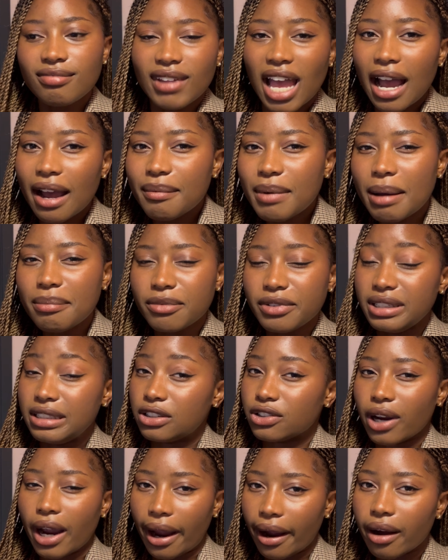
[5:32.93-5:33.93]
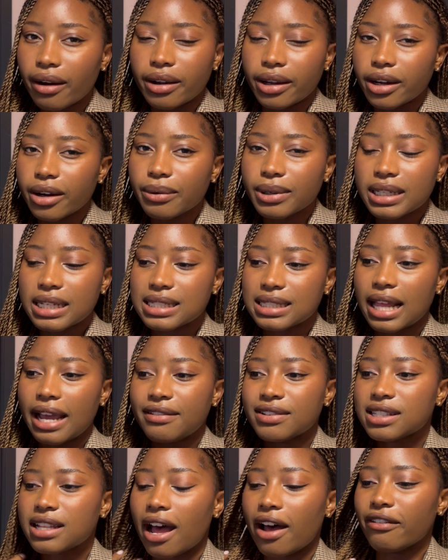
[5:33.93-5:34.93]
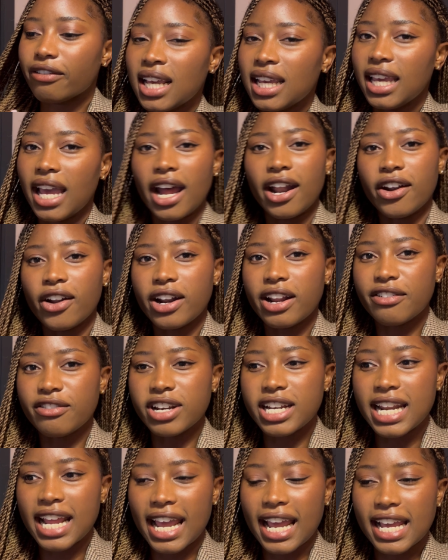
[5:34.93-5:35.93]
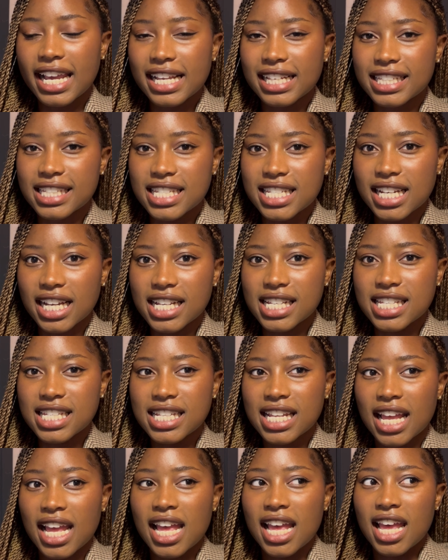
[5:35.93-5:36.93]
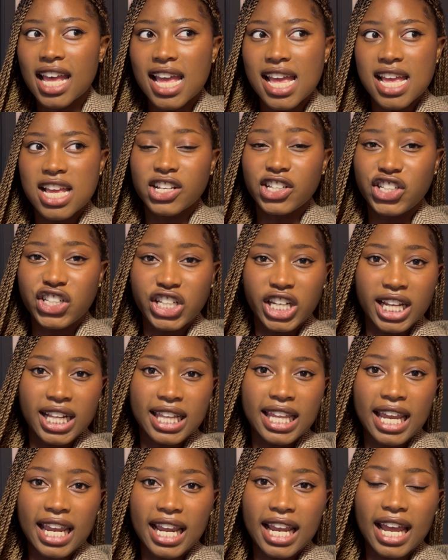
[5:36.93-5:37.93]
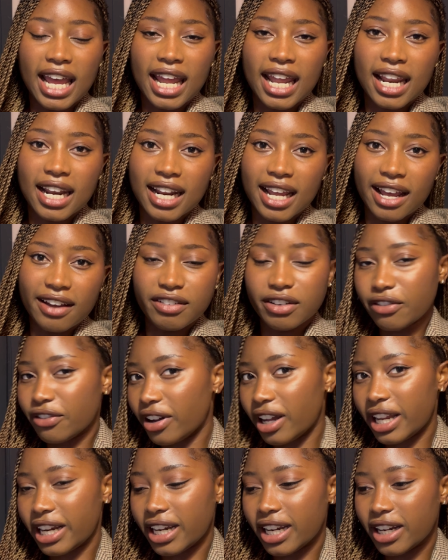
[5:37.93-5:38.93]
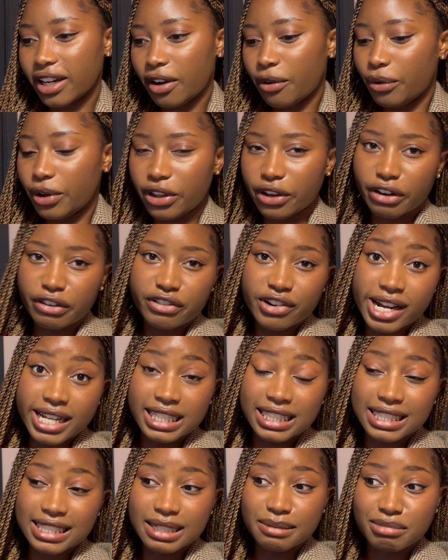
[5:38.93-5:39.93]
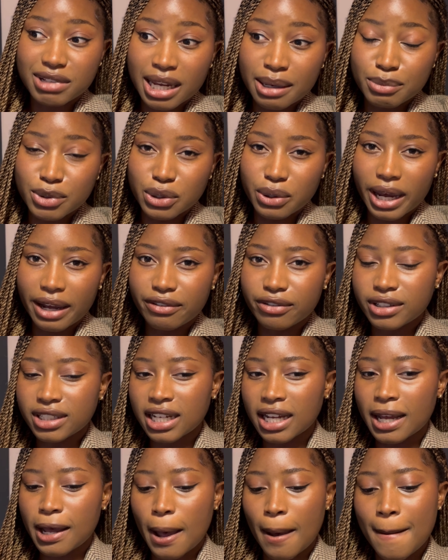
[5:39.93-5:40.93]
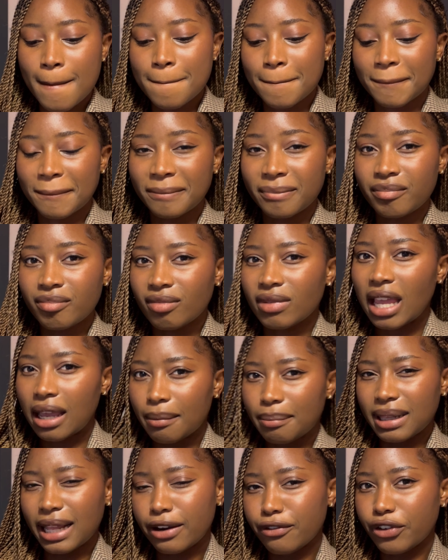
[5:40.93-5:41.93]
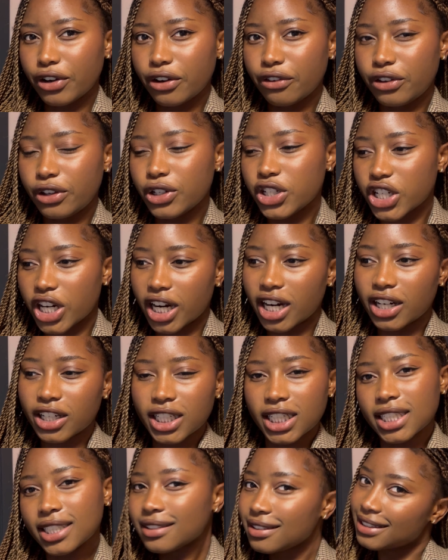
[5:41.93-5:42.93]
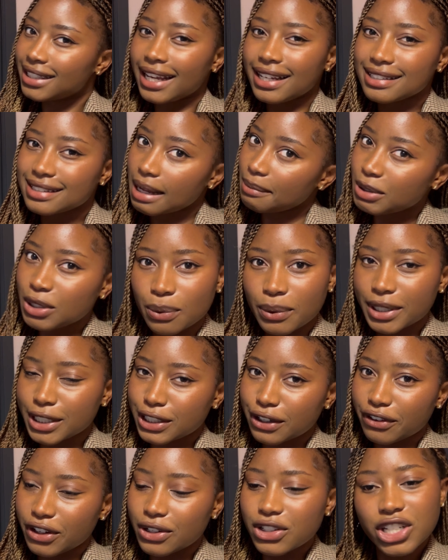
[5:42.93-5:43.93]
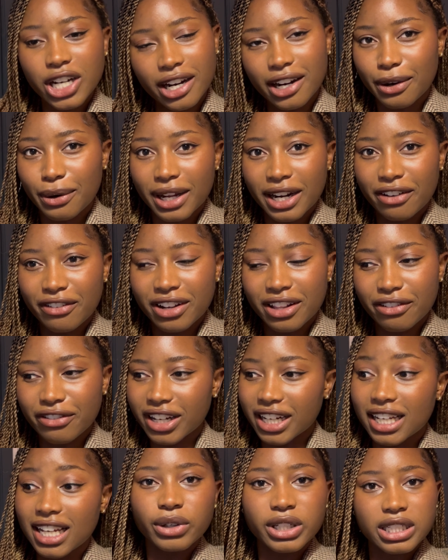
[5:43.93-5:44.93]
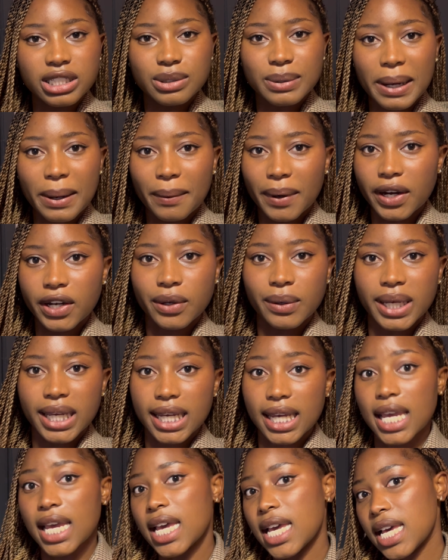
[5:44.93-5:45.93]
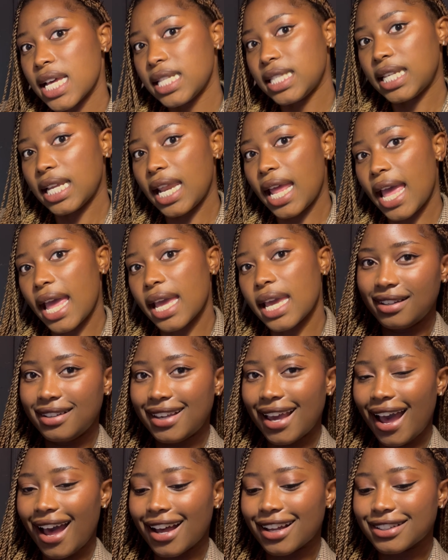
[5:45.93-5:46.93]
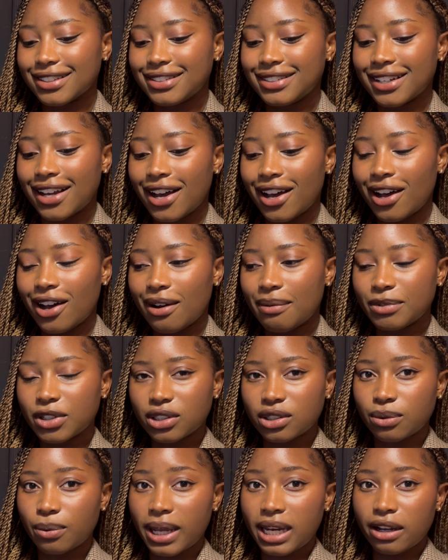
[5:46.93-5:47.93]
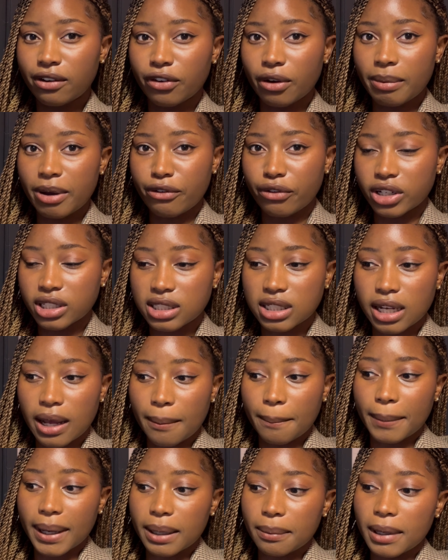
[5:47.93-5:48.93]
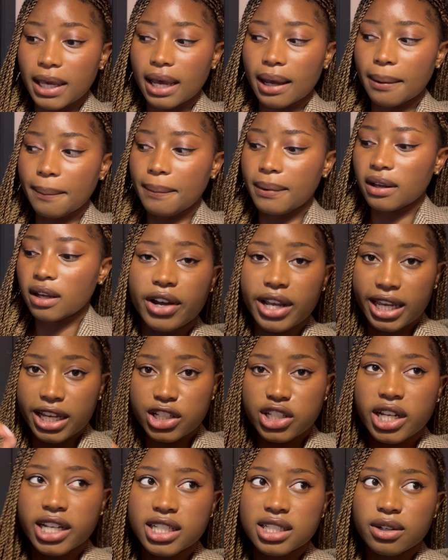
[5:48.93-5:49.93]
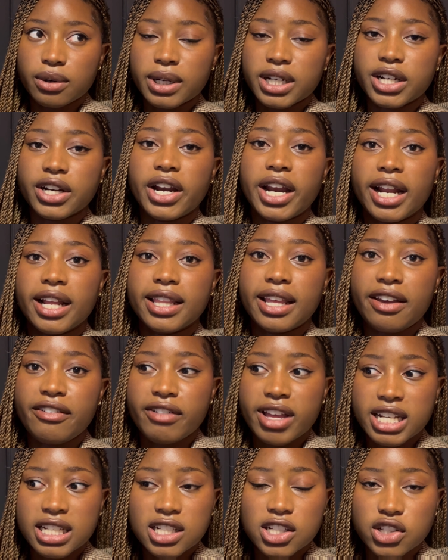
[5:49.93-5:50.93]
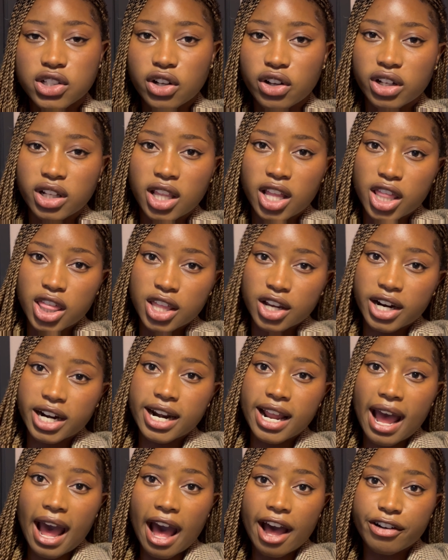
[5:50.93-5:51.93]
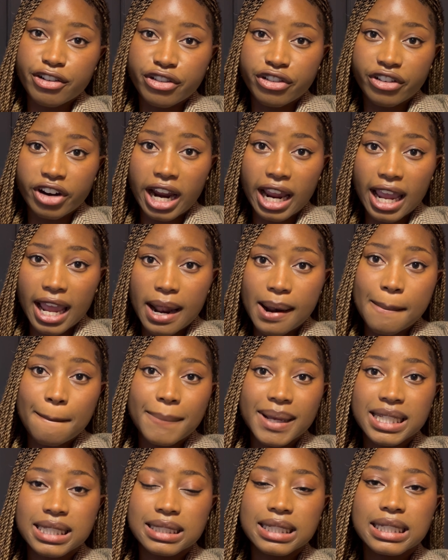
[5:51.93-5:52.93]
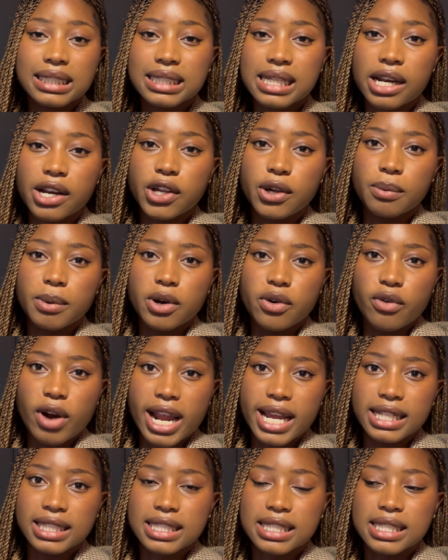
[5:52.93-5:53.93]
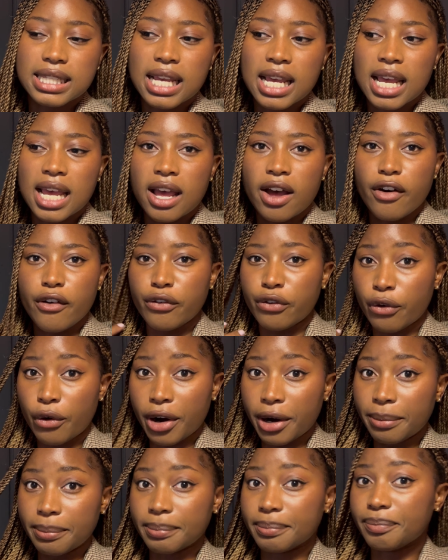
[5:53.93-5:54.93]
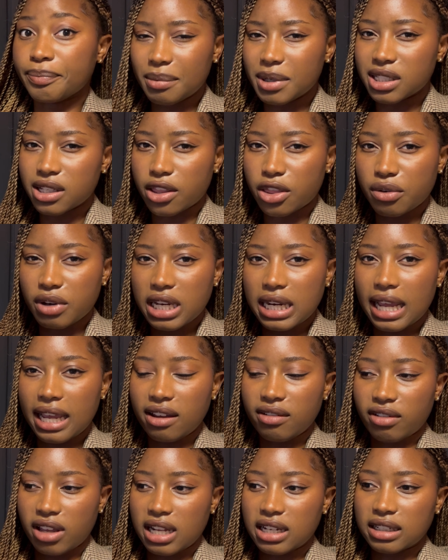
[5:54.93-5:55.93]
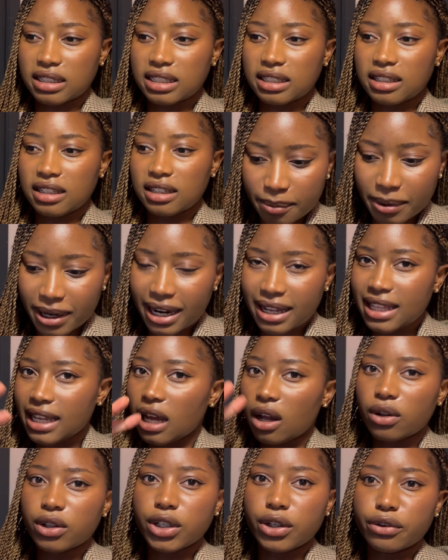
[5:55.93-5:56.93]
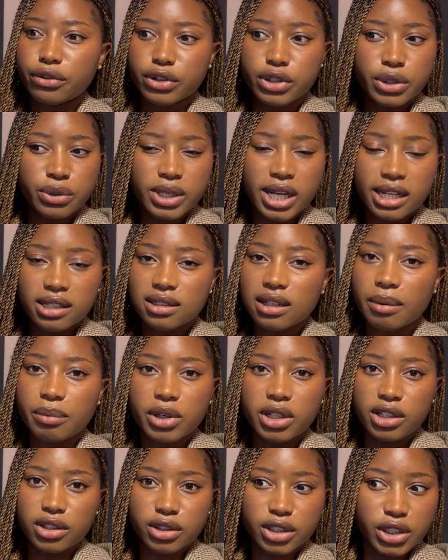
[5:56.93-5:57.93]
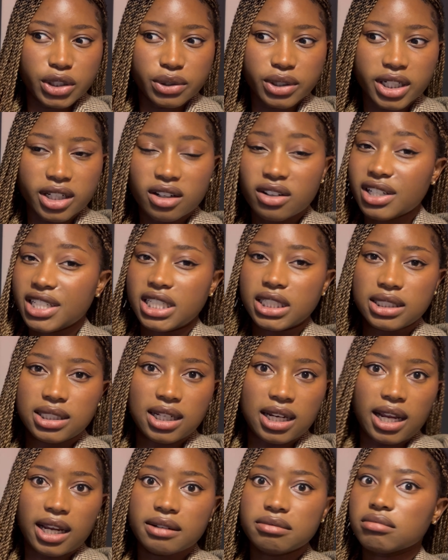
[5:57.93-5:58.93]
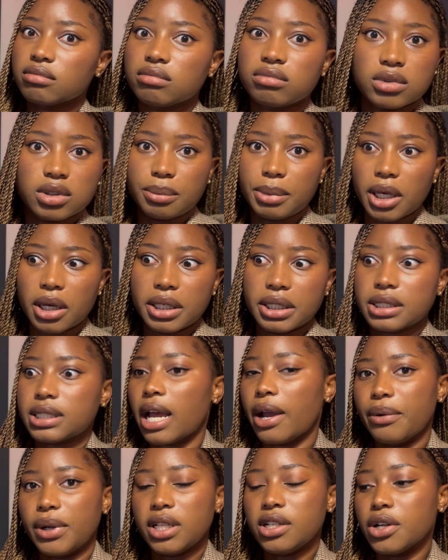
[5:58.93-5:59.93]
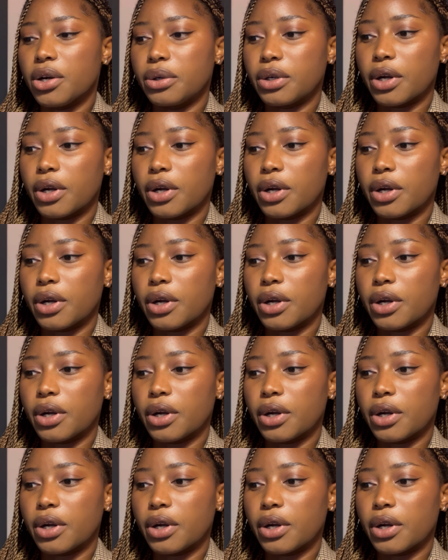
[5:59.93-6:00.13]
I'm, I'm really trying out here with this life stuff. Yeah, not every day is just chilling and having fun with your friends. Sometimes you have to plan for your future or take steps towards your future or whatever the fuck. This is what we're doing today yeah so i'm just waiting for my friends to come pick me up in case you guys are wondering the event is called the third african business and human rights forum it's a three-day event but i think i only go for two days i'm really not sure or just today to be honest i really don't